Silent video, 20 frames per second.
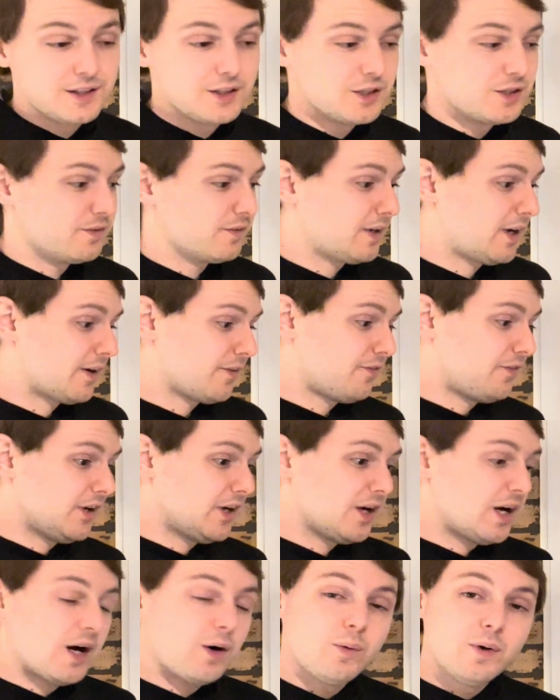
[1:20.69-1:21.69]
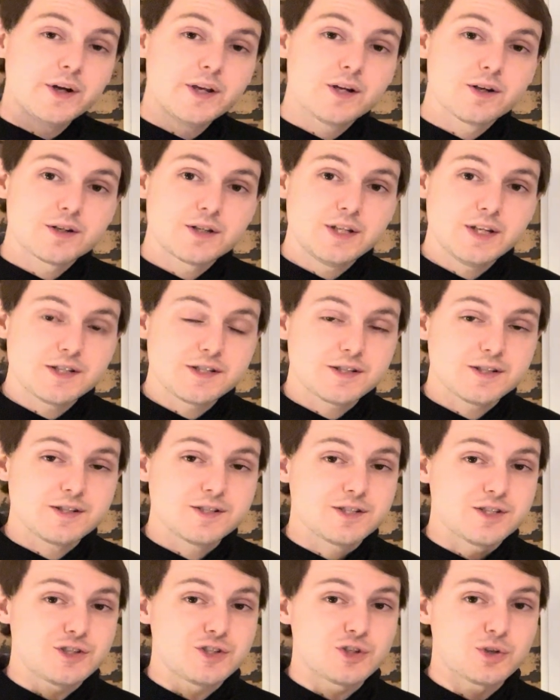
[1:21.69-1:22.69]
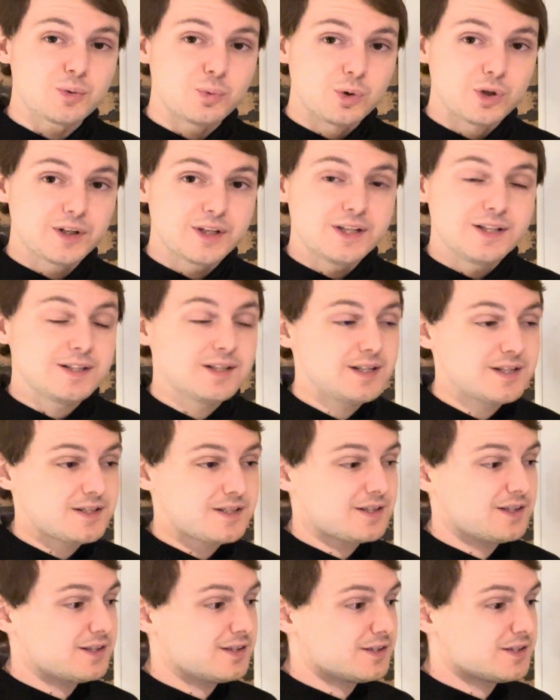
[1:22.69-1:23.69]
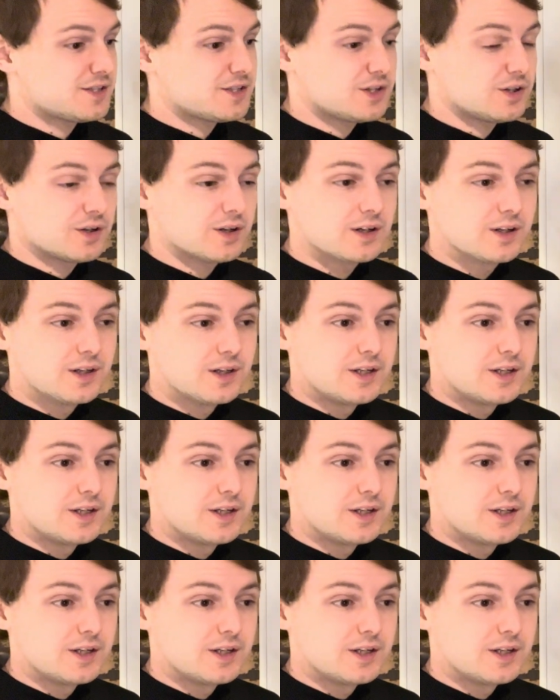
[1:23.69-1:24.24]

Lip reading: You've got to figure out what your distance is, your working distance, your